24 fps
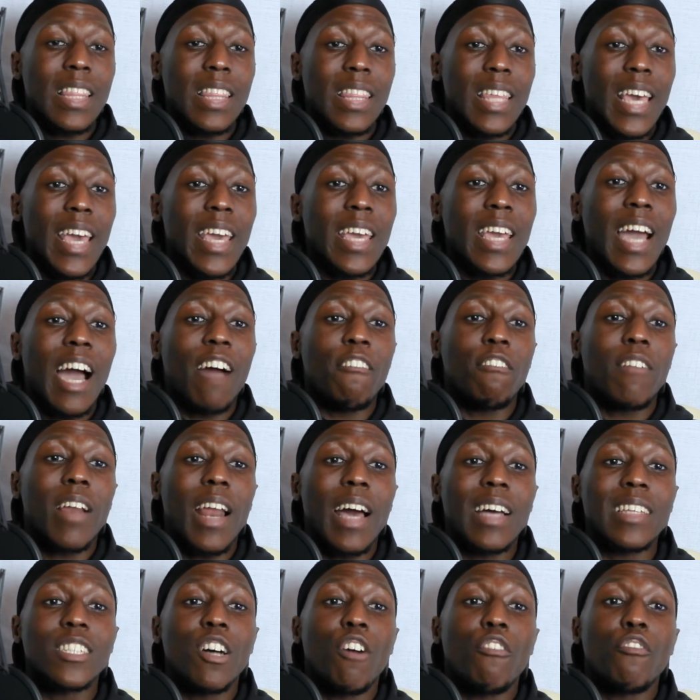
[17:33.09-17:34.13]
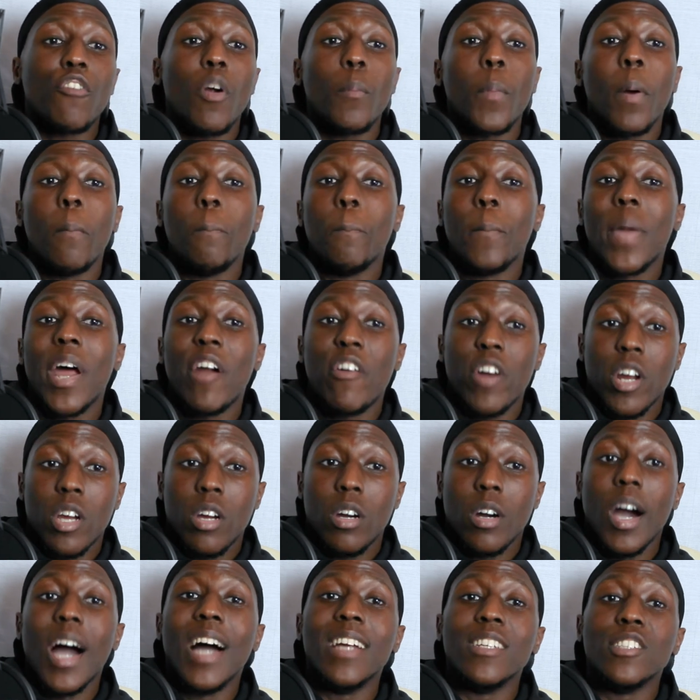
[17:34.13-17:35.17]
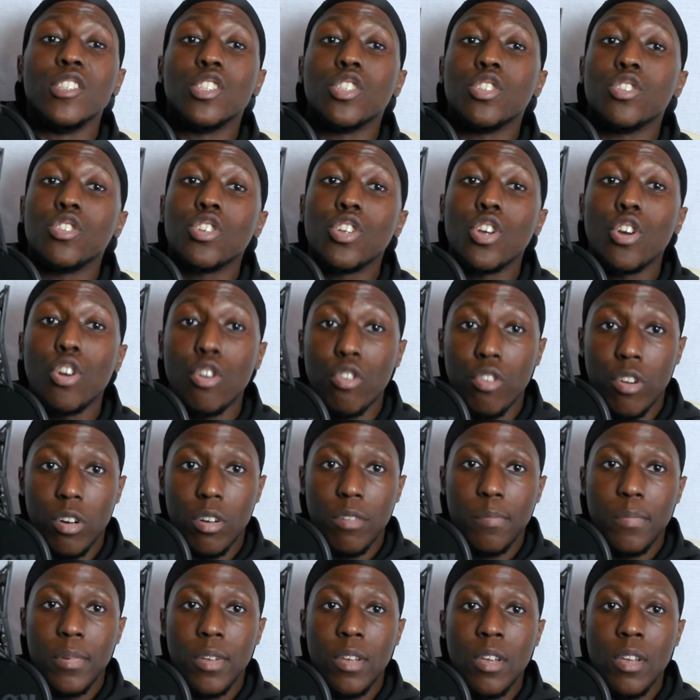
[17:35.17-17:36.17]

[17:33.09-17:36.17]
they have clientele from America and Europe